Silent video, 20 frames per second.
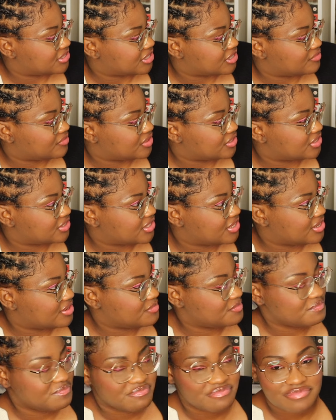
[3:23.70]

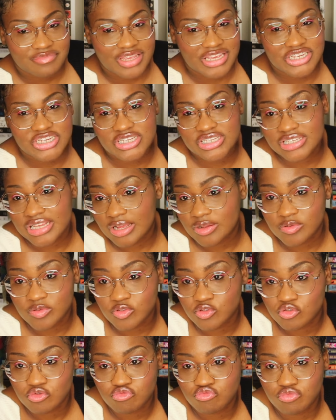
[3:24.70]
Stevenson. It just
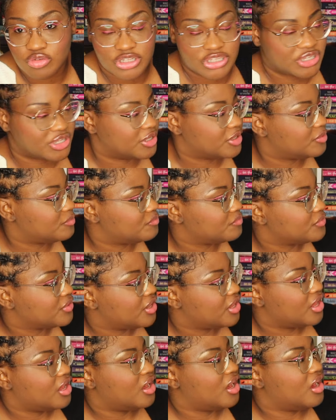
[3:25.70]
sounds really good.
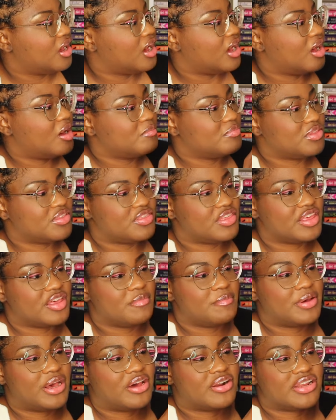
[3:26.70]
The thing
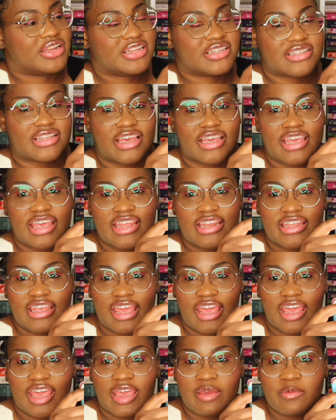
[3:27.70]
about it is, like, it
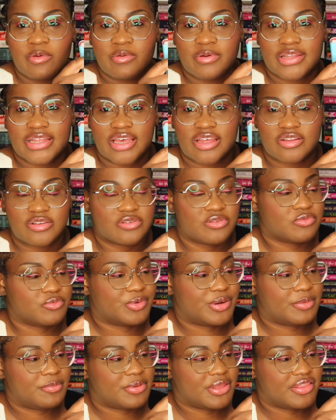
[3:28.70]
came with like a little
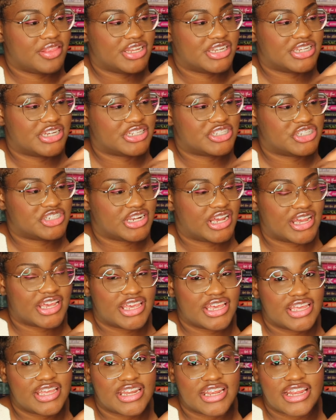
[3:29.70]
rip in the dust
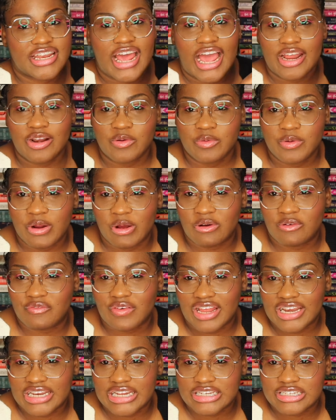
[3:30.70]
jacket, and I don't know if
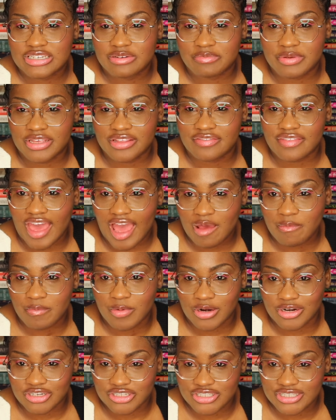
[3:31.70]
I need to be that
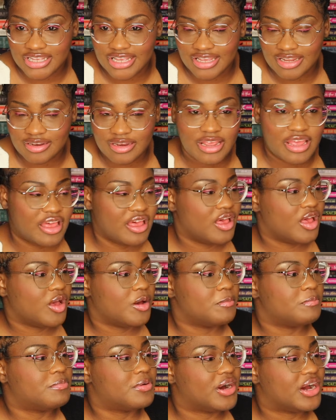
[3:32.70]
person,
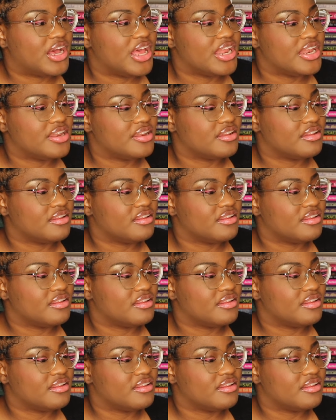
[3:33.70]
but